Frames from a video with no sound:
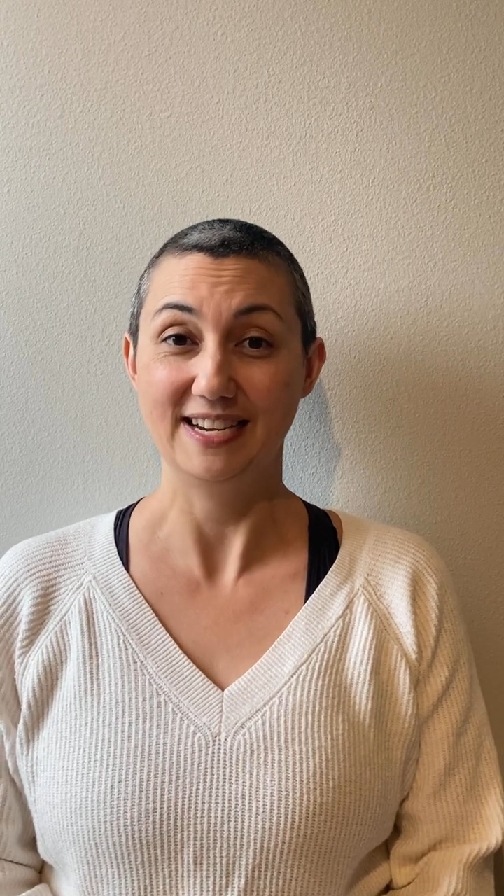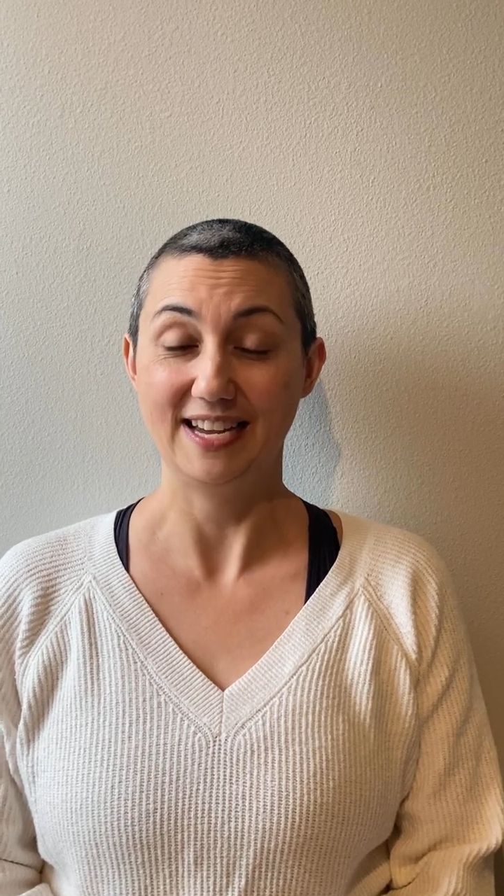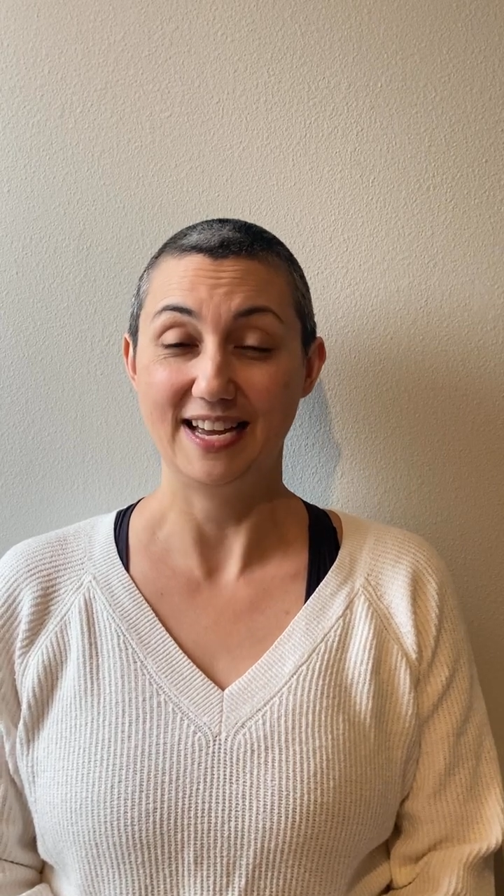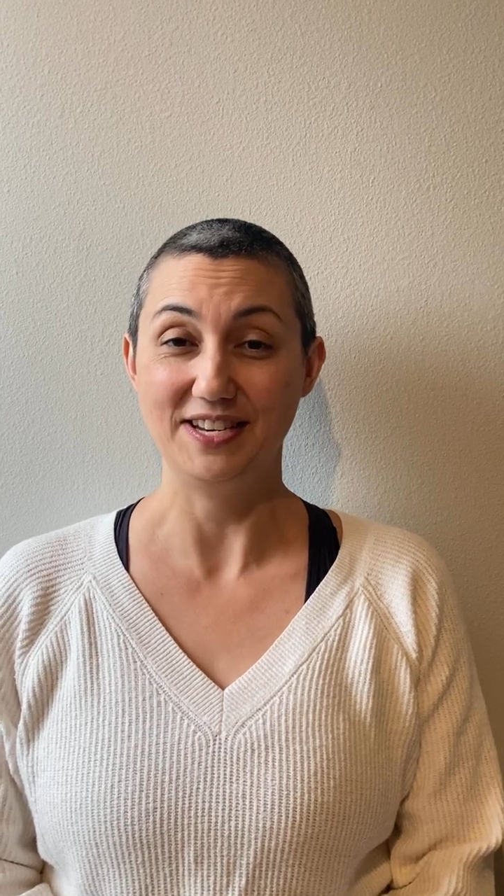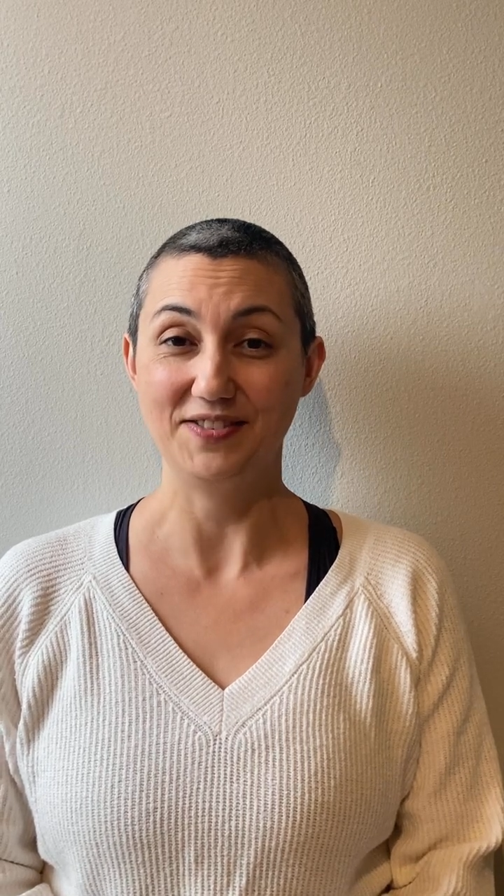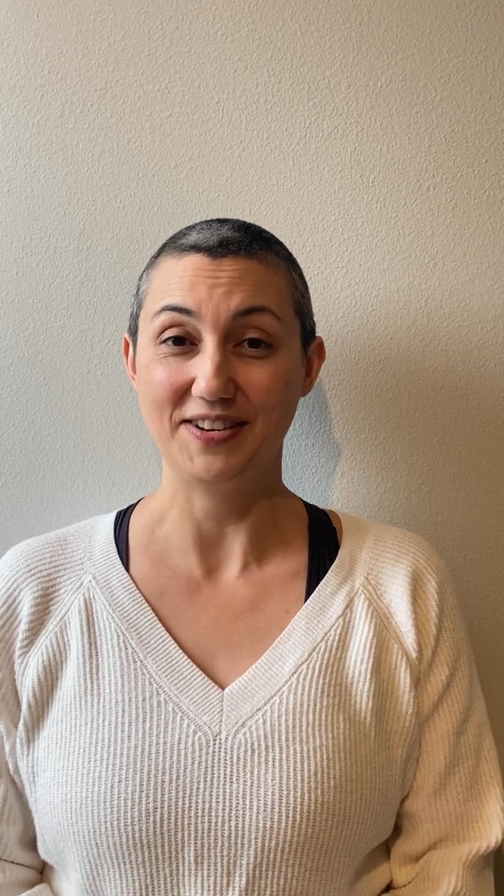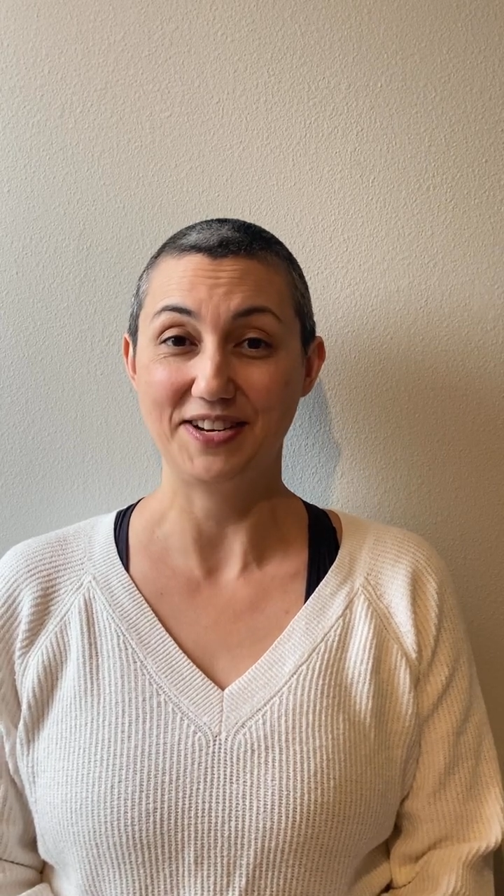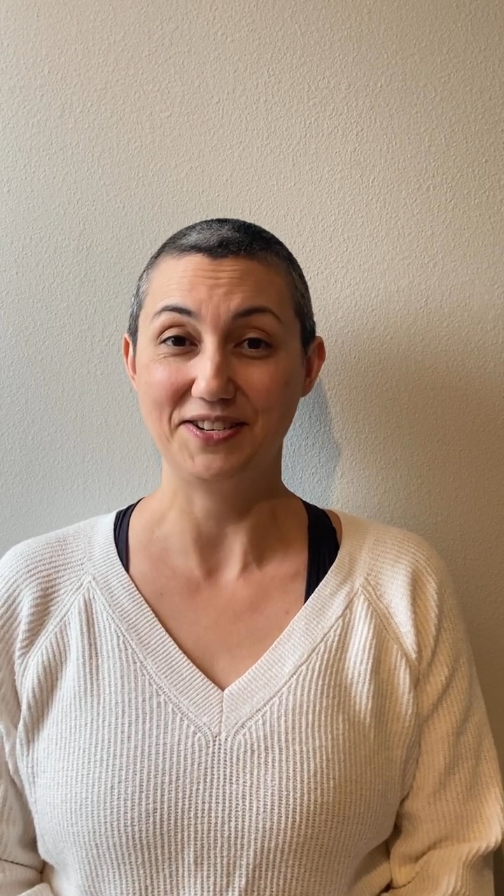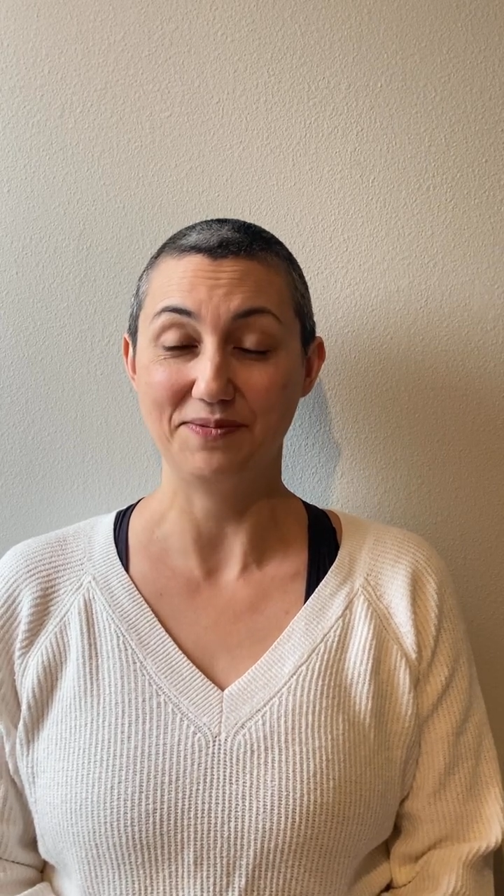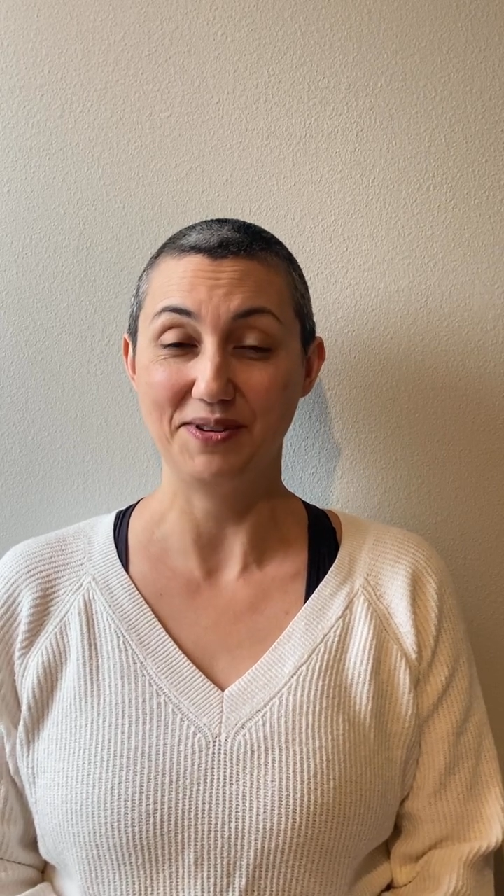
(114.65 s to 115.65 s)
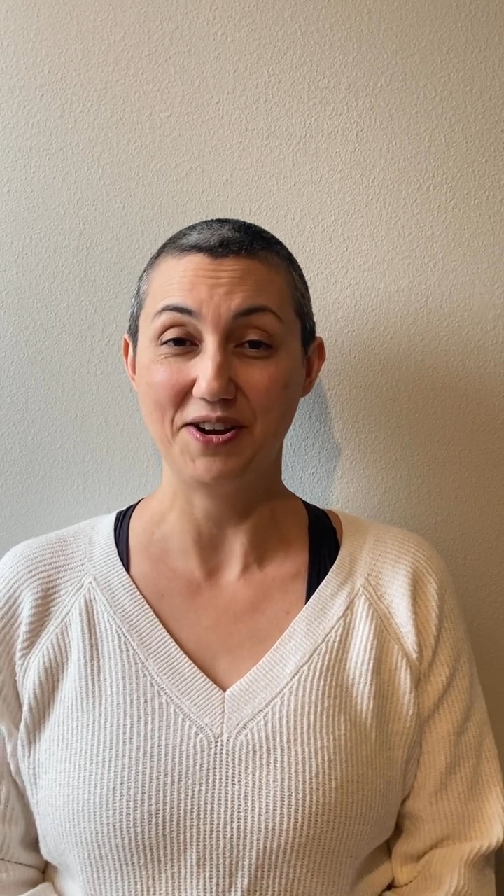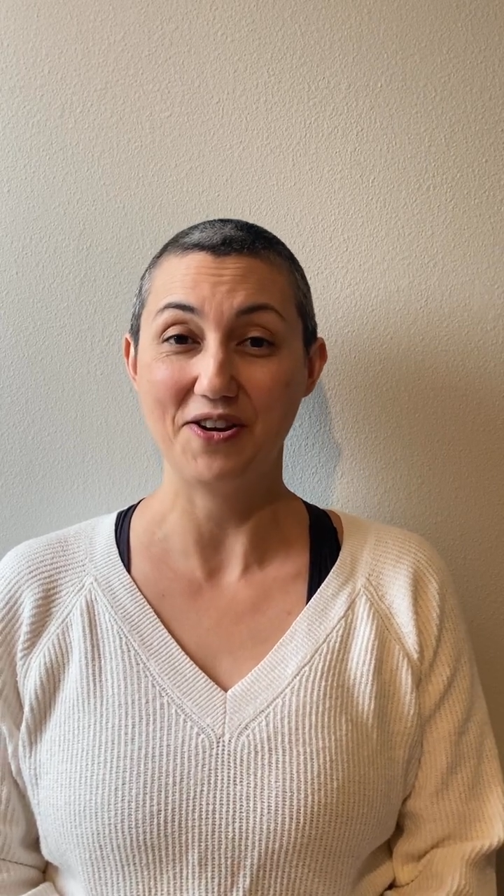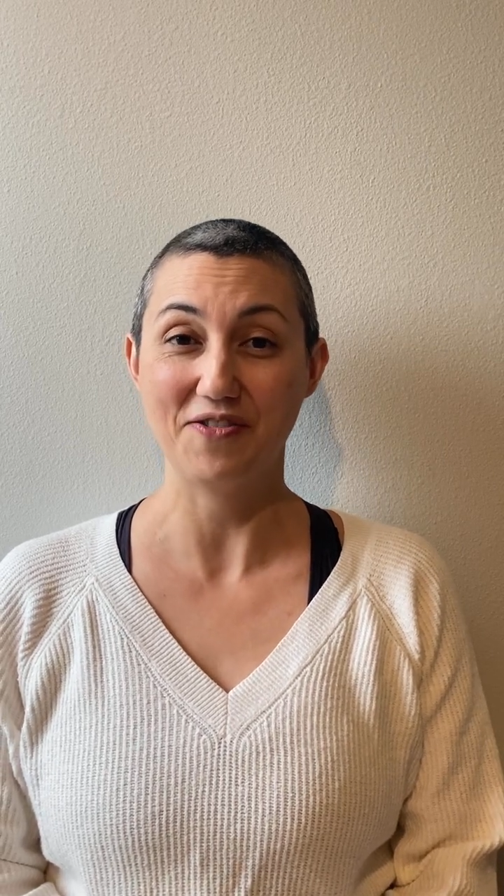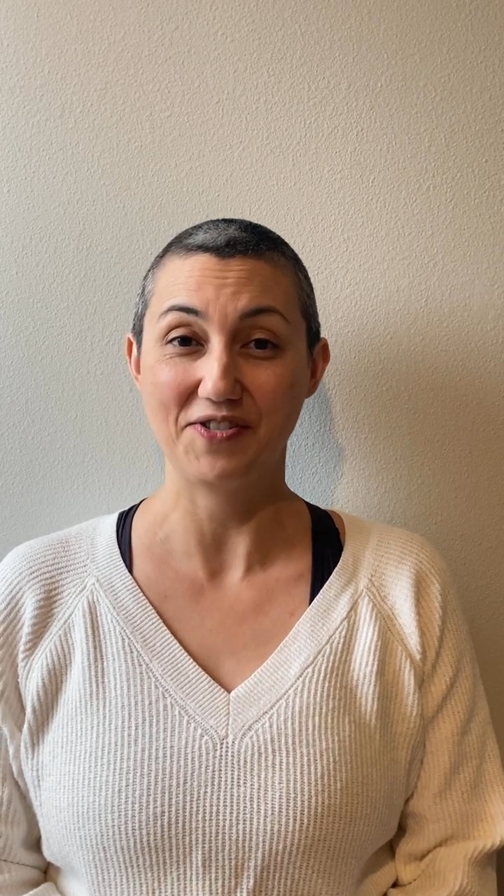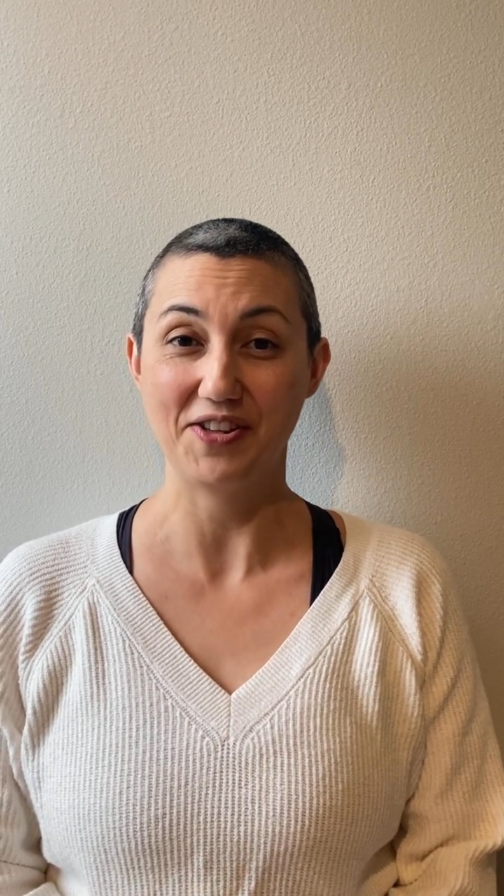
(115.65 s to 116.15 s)
and you tend to be
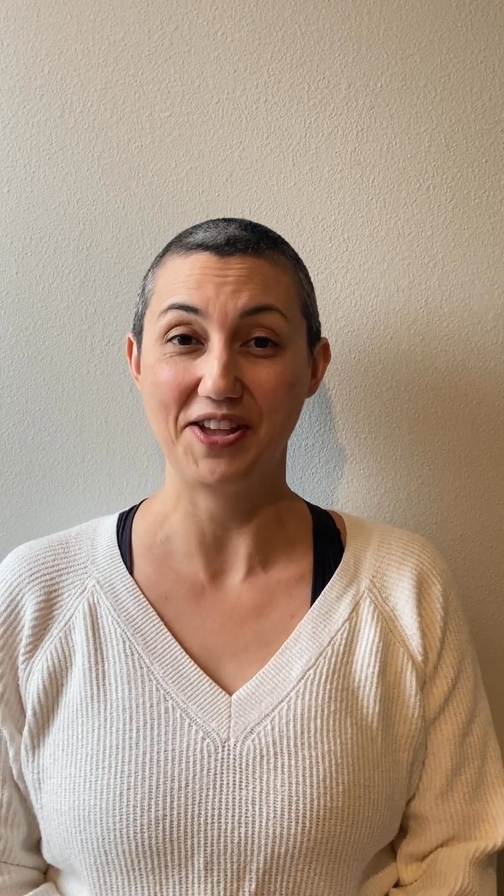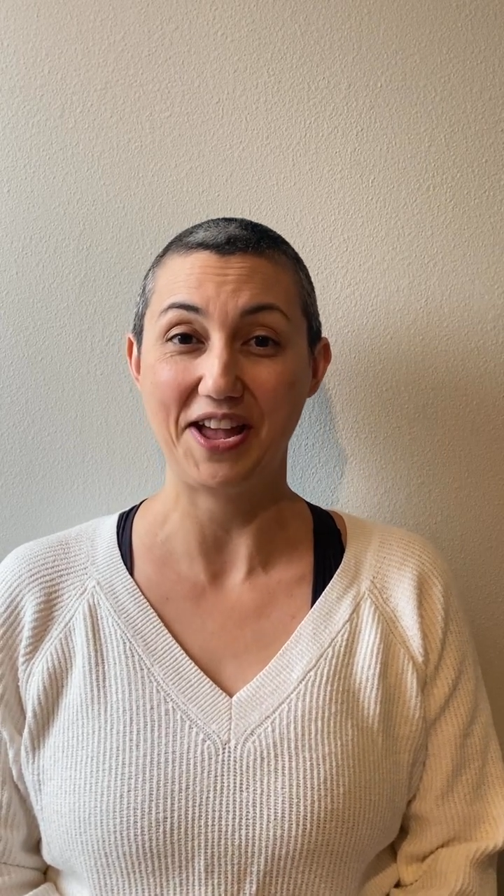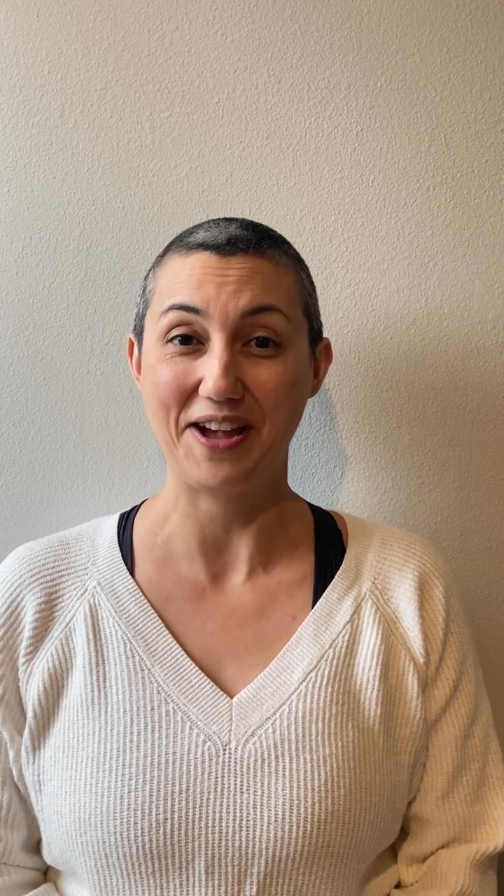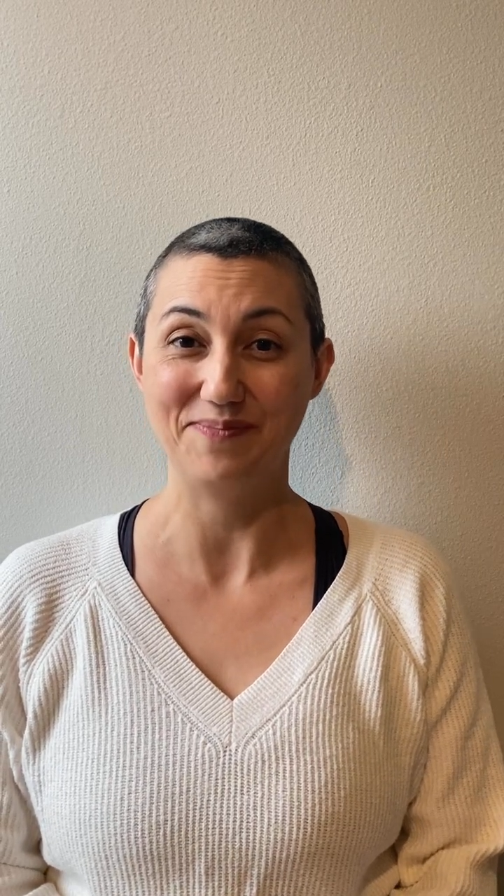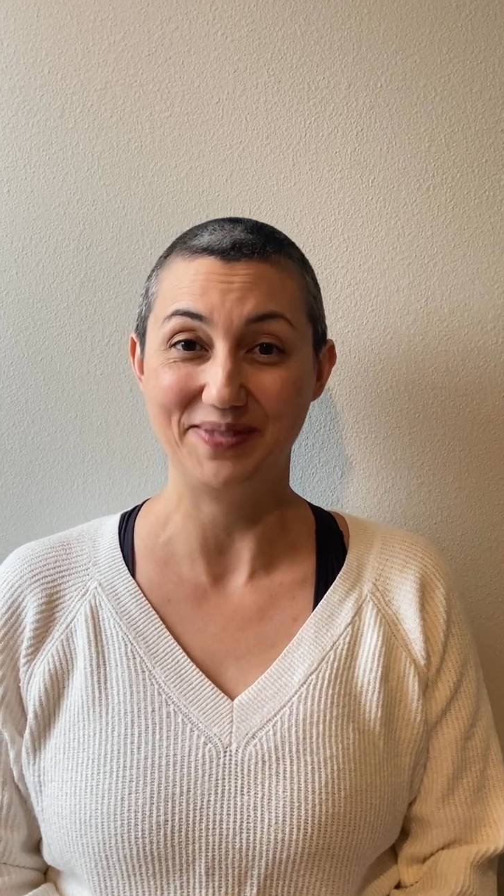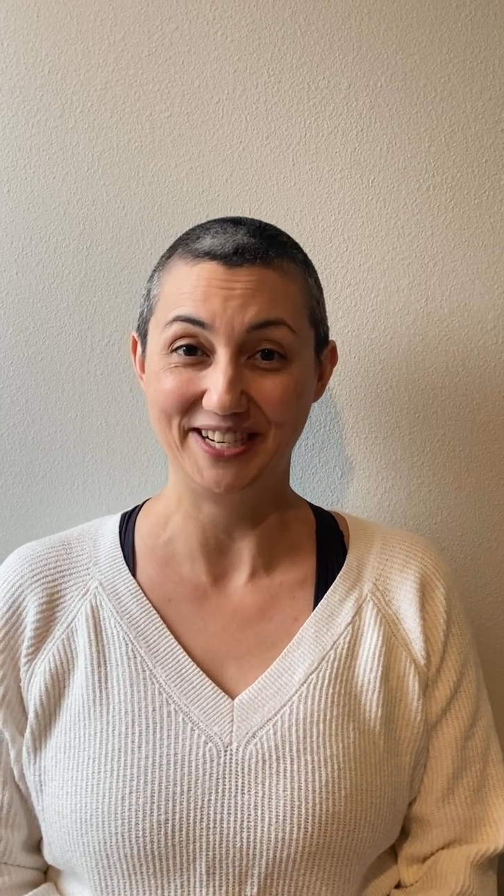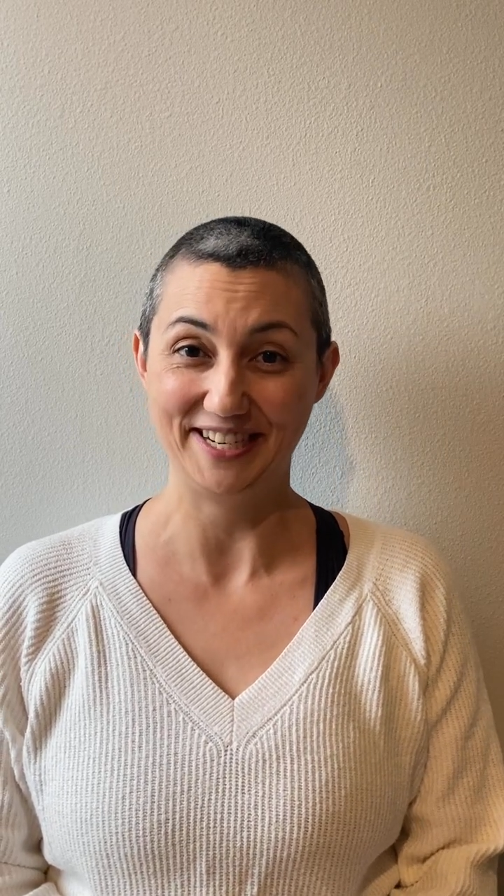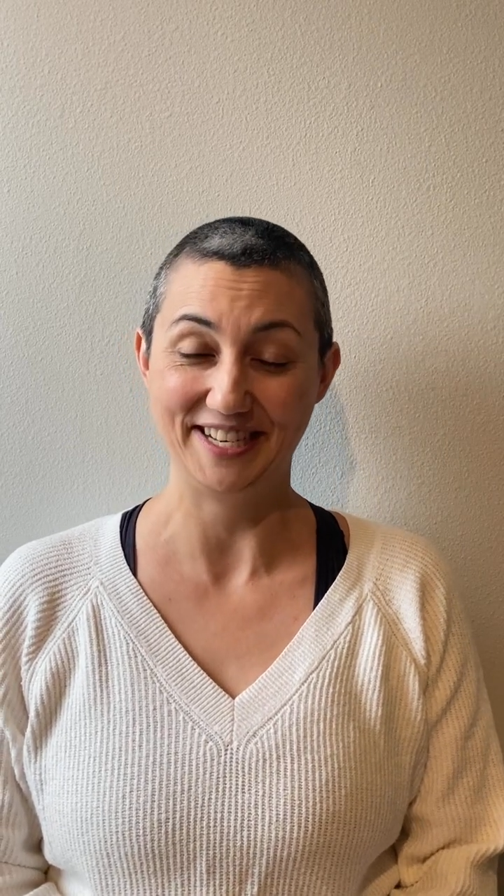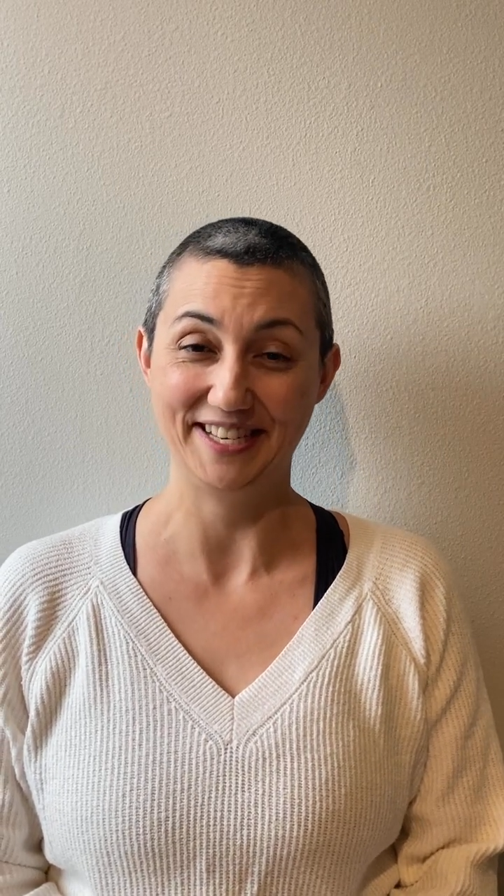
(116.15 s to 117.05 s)
overly ambitious